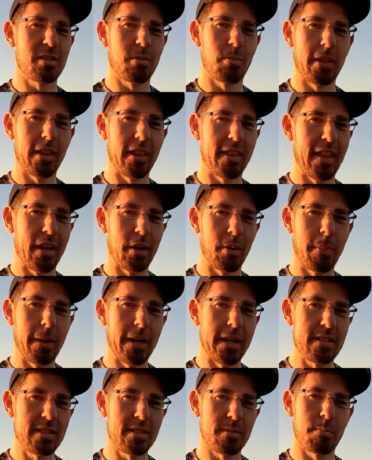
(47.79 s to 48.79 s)
So whether that'll
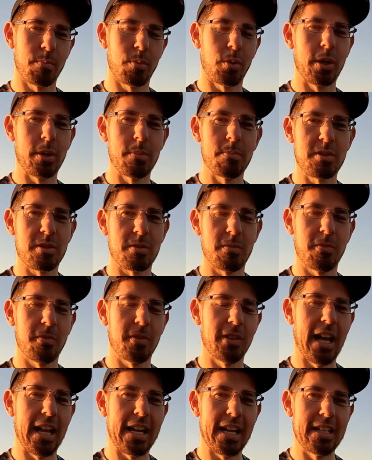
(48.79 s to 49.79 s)
be some bream, some
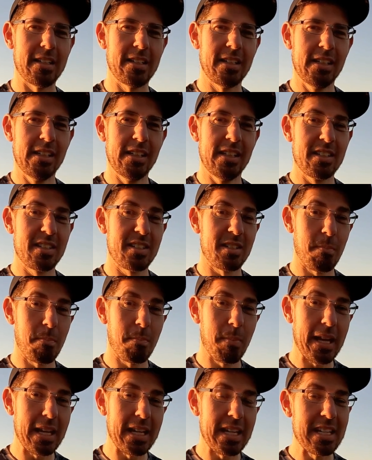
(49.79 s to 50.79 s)
flathead, some
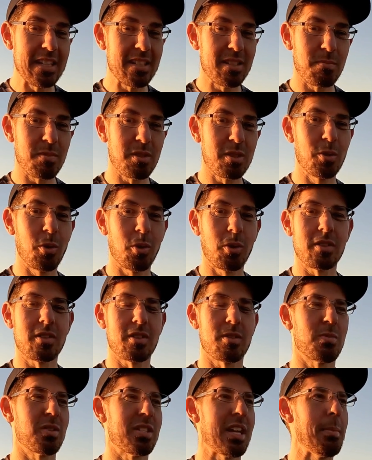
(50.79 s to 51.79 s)
pinkie, some snook and
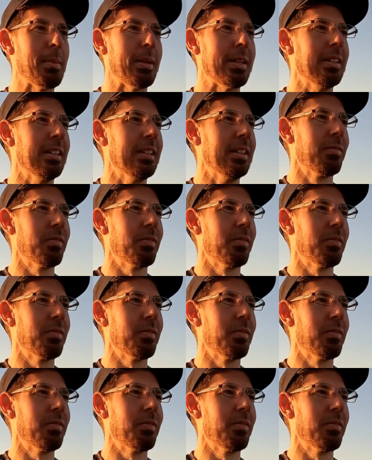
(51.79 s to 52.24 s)
some salmon.